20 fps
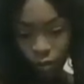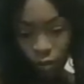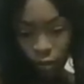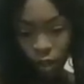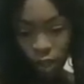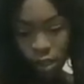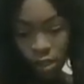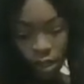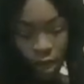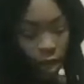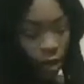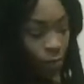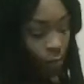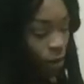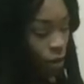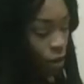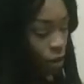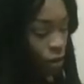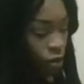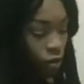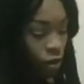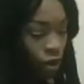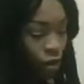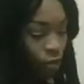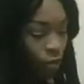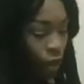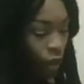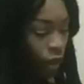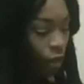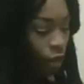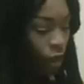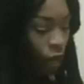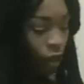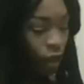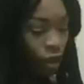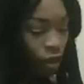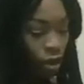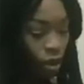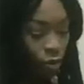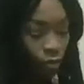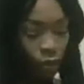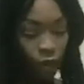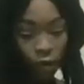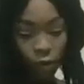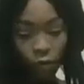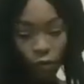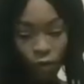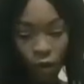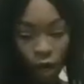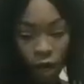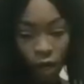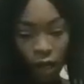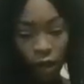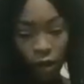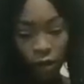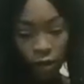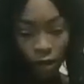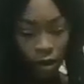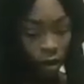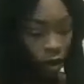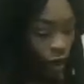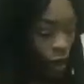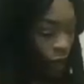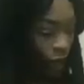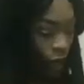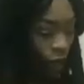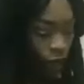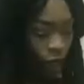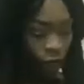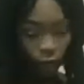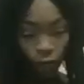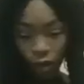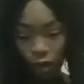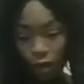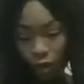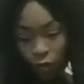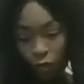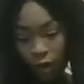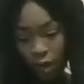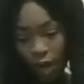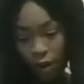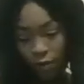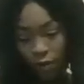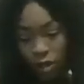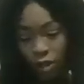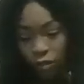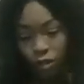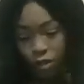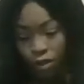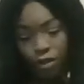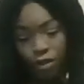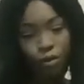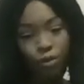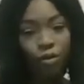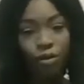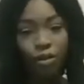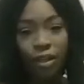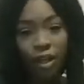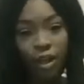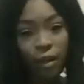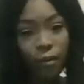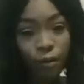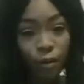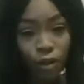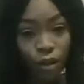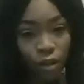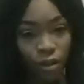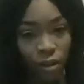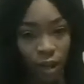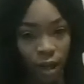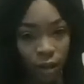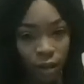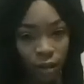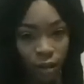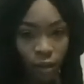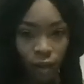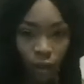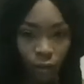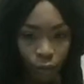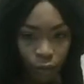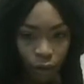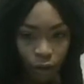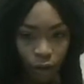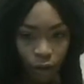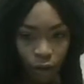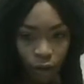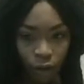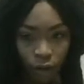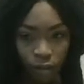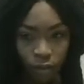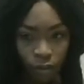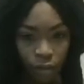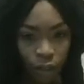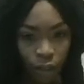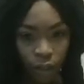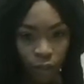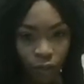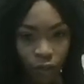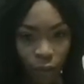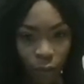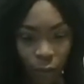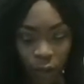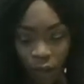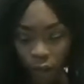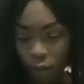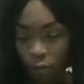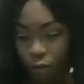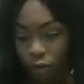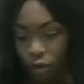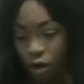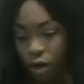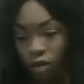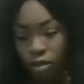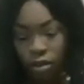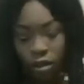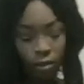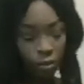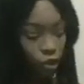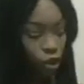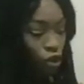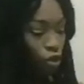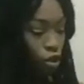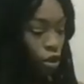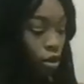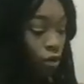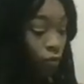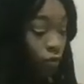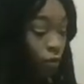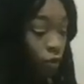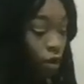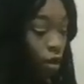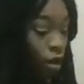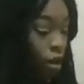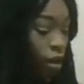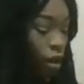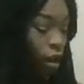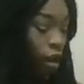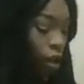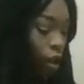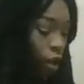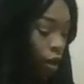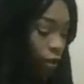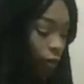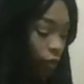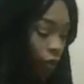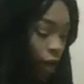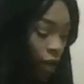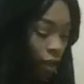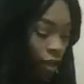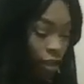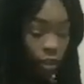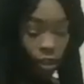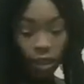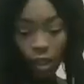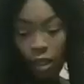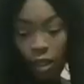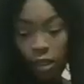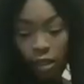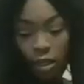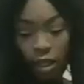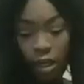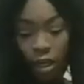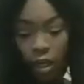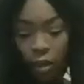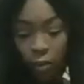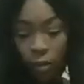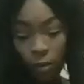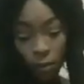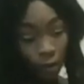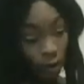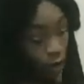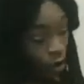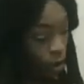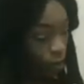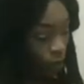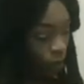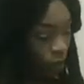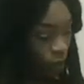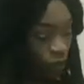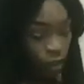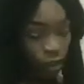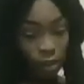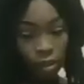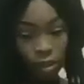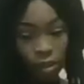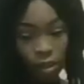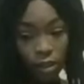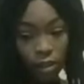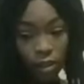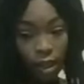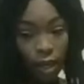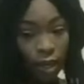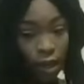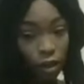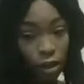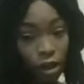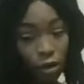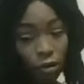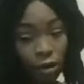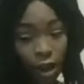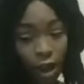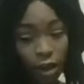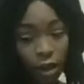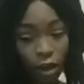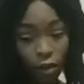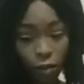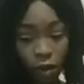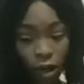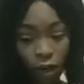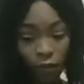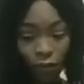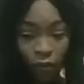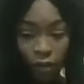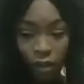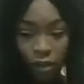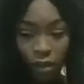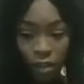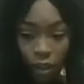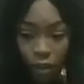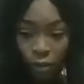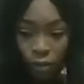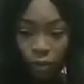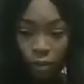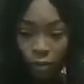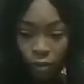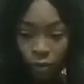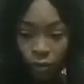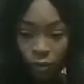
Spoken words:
Because the Knight of Pentacles can mean like, you know, being ready. And then what we have this Queen of Swords again, which is like the Libra card. It's like the female Libra card. So I'm just trying to clarify and see exactly where we are with this, because it looks like, you know, now you're ready for this, Libra,